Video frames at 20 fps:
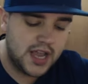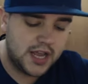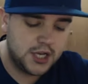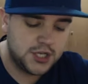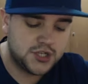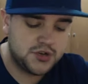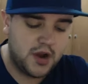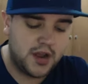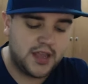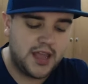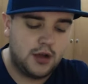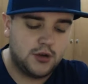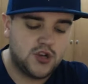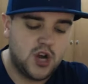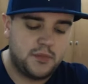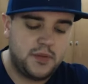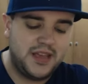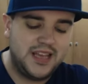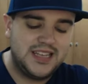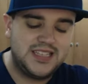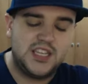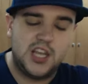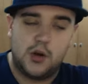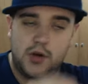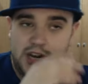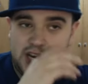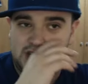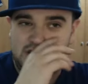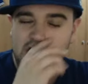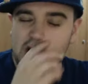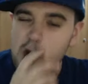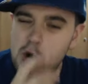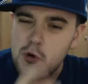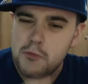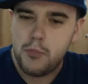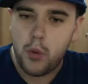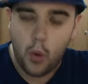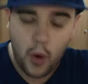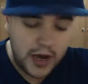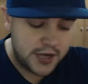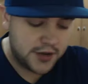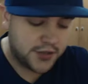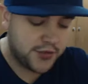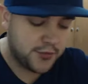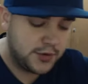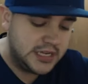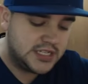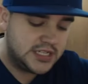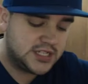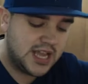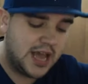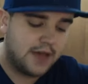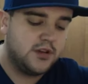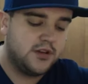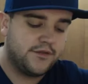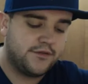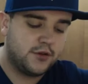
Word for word: and a strikeout, dropping his ERA to 2.37